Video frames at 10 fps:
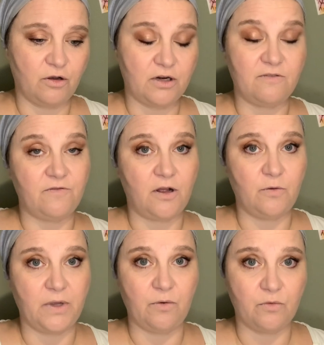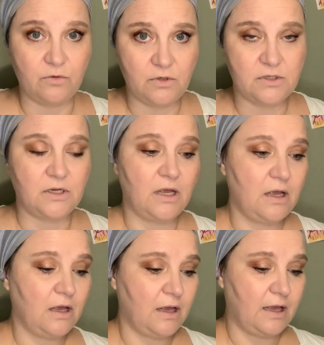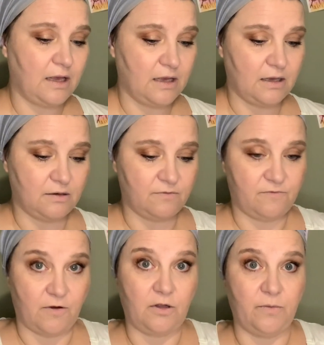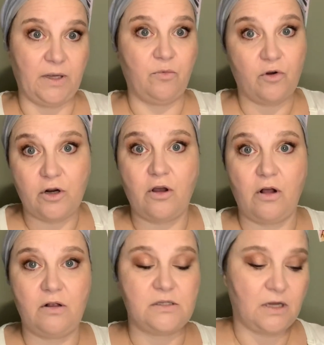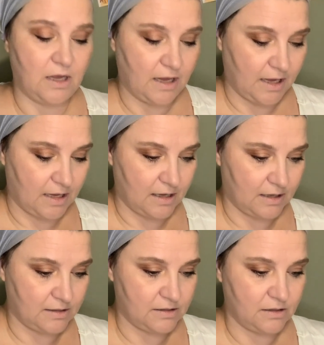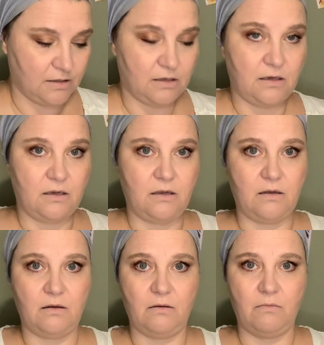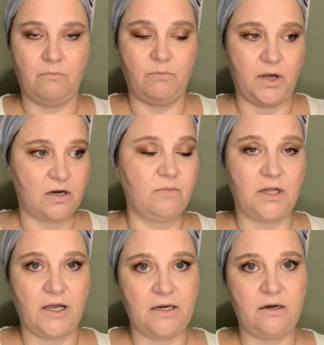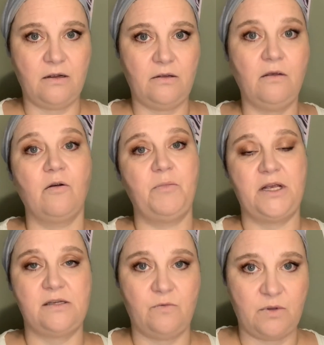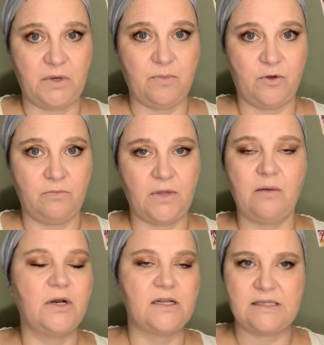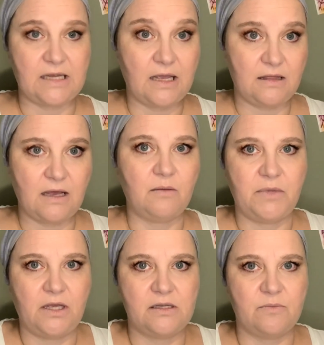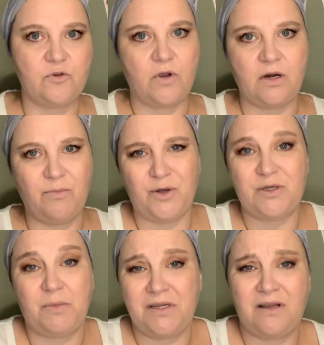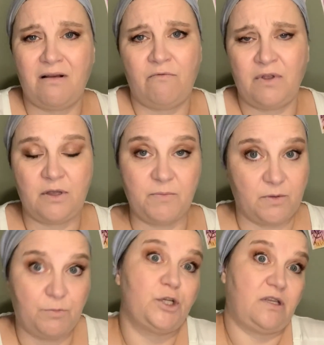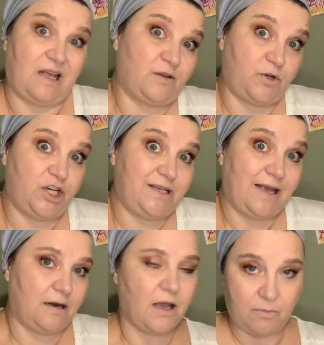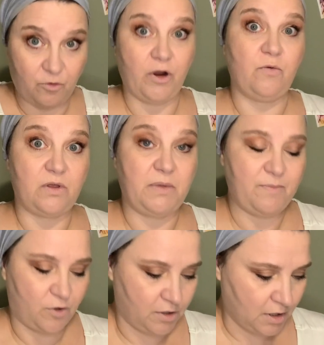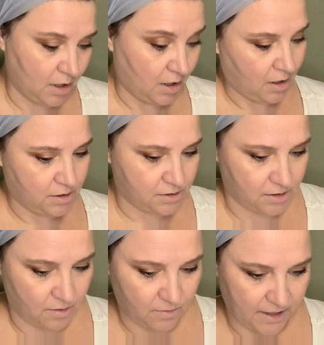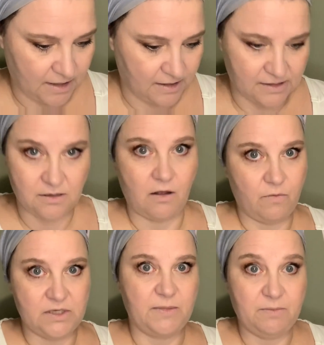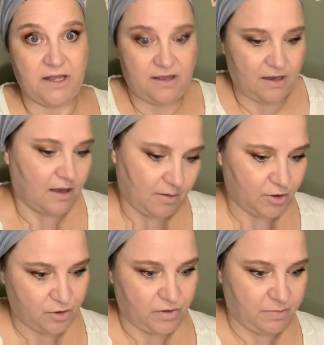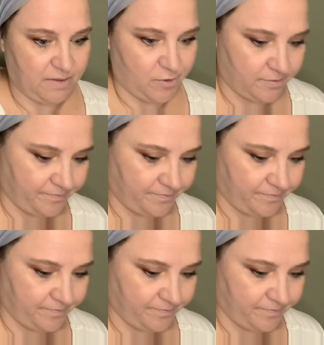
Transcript: at following rules and following protocols, and bottom line, you're amazing with people. I'm not saying that because I'm trying to boast myself, but that's what she said. I'm great with people. So, and that's always been my thing. I'm good with people.